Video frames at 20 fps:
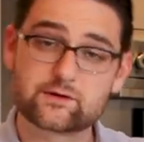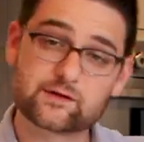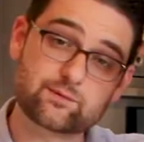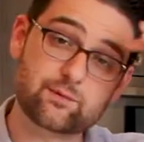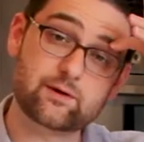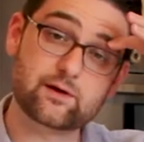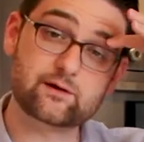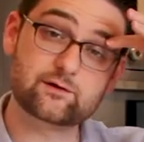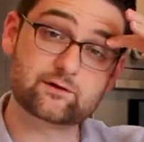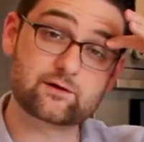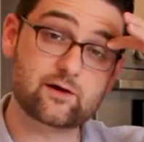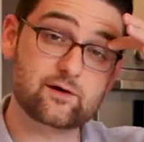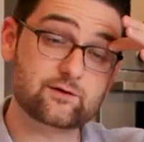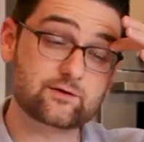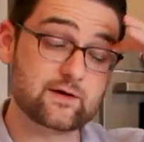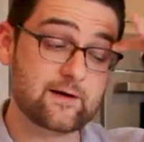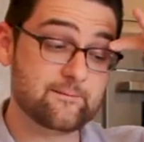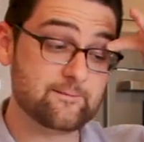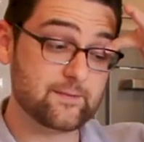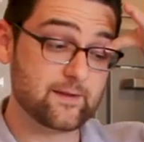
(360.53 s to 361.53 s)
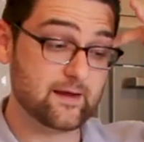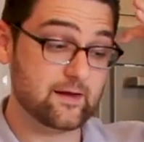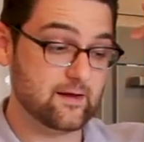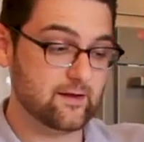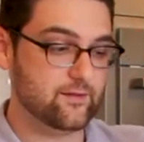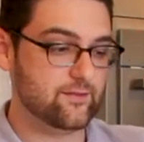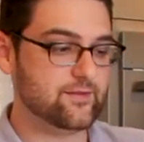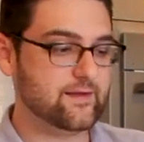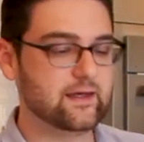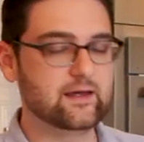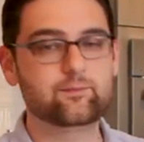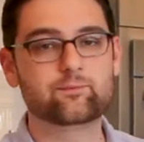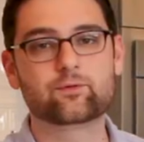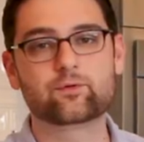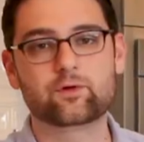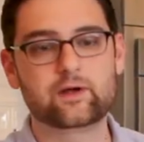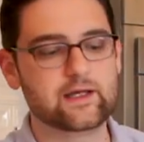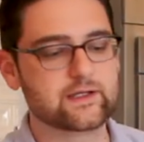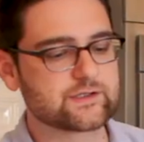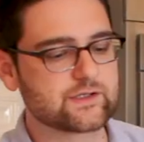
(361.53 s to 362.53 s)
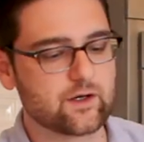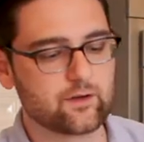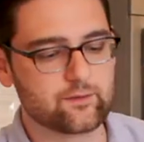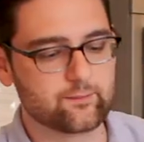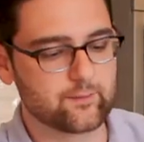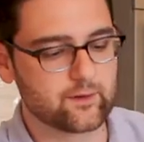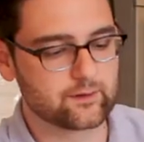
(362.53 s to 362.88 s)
experience goes, the Ember hits all the